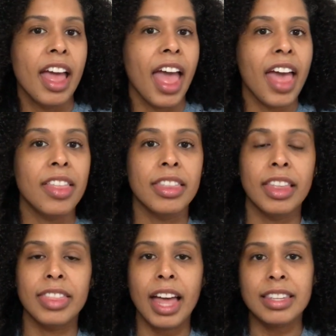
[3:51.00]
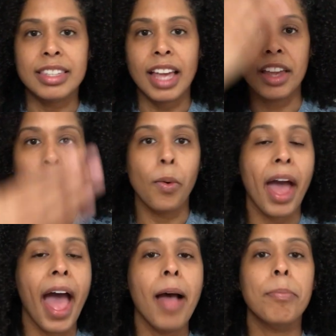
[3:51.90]
and that cycle
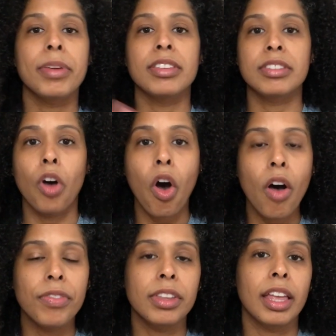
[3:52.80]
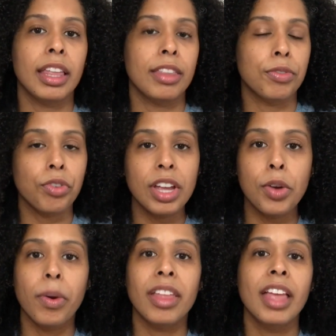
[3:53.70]
happens often and
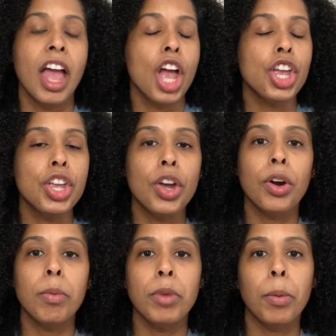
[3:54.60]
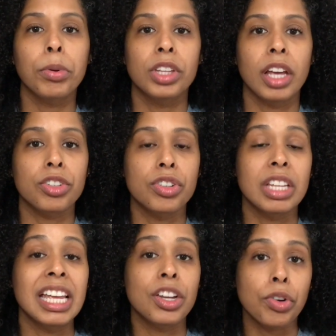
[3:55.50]
frequent, your milk production
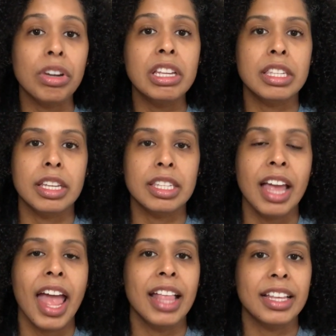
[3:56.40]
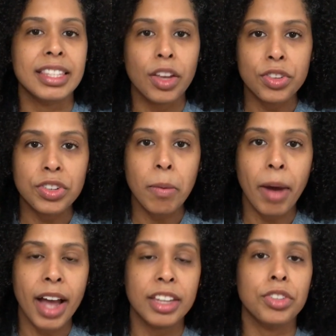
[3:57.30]
increases, and it tells your
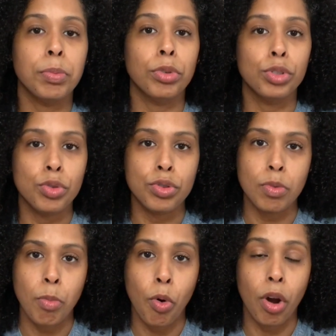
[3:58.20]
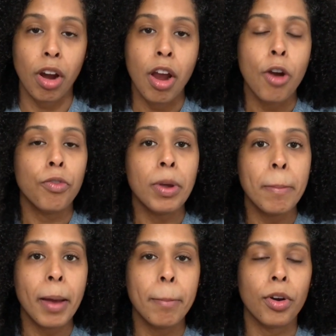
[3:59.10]
body to produce more.
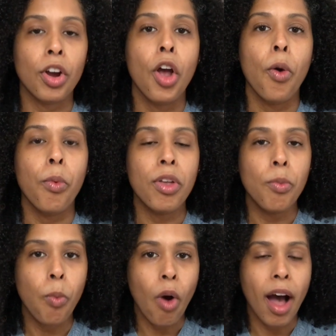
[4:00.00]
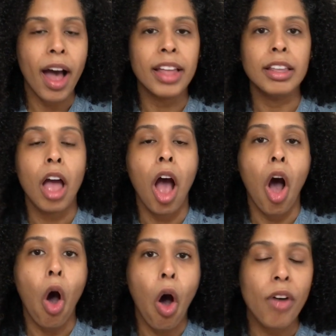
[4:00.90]
Remember, we want
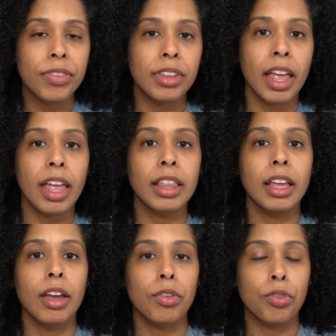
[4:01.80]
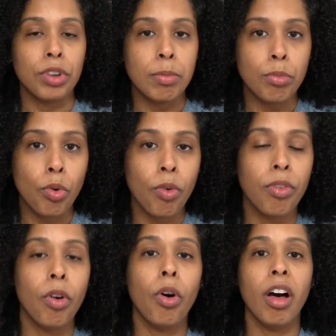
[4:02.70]
often
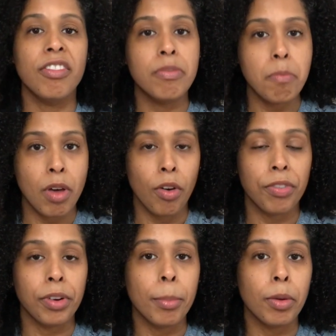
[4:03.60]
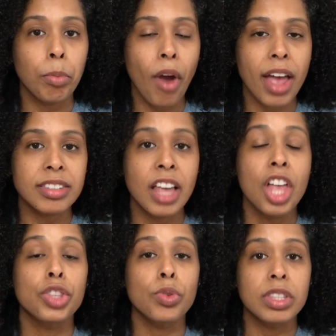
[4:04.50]
removal of milk from your breast
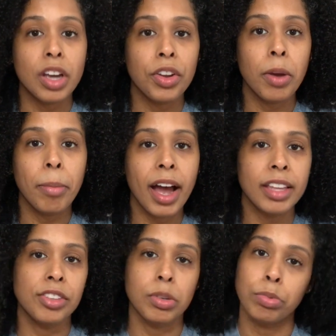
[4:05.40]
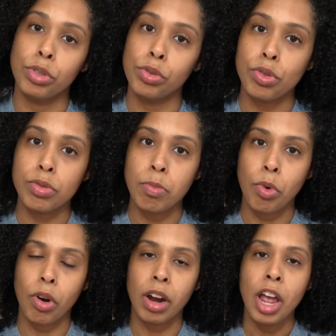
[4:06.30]
to tell your body to produce
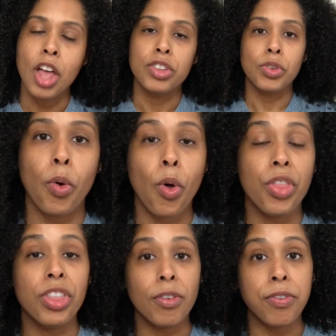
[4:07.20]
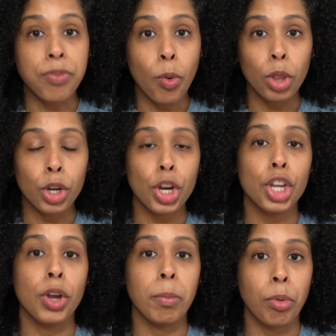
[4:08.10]
more. So the fuller
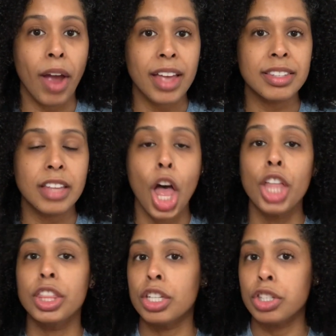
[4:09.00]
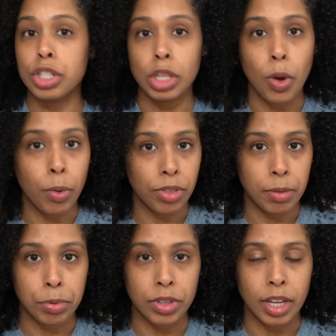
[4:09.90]
your breast, the slower the
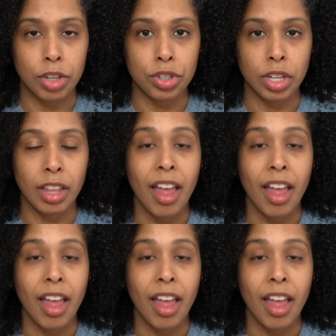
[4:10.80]
production.